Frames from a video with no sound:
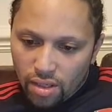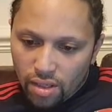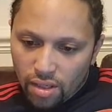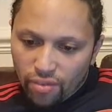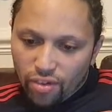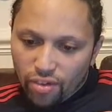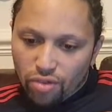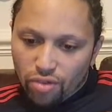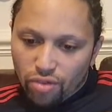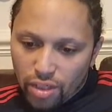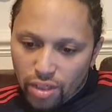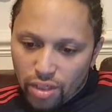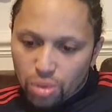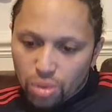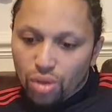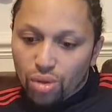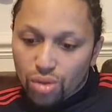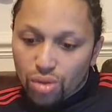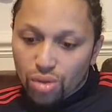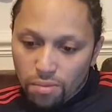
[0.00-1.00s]
For real,
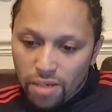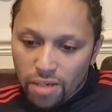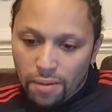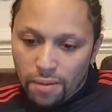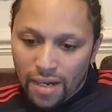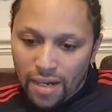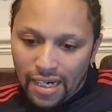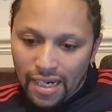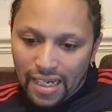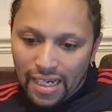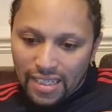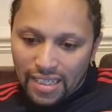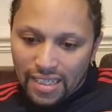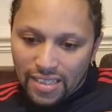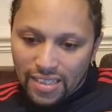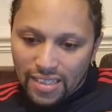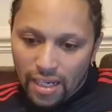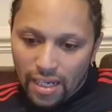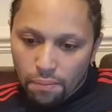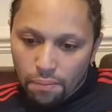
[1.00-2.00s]
talk to me about
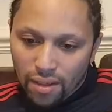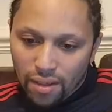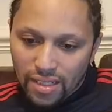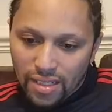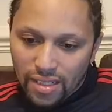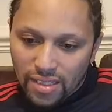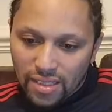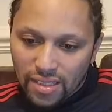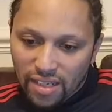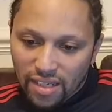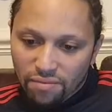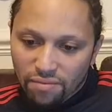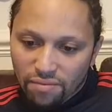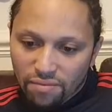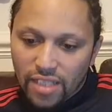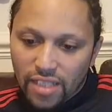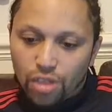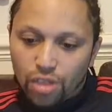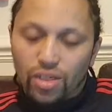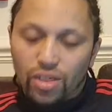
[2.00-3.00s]
Lacazette. Please give me
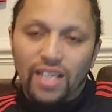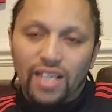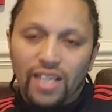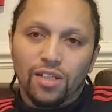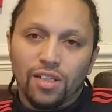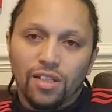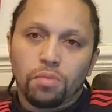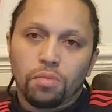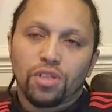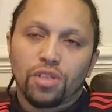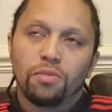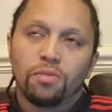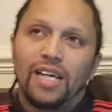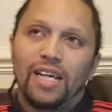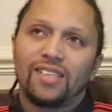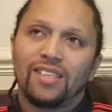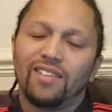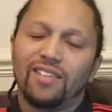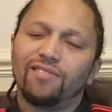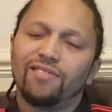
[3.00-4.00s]
the striker's
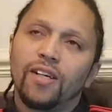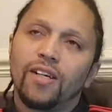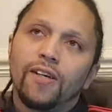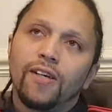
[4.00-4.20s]
perspective.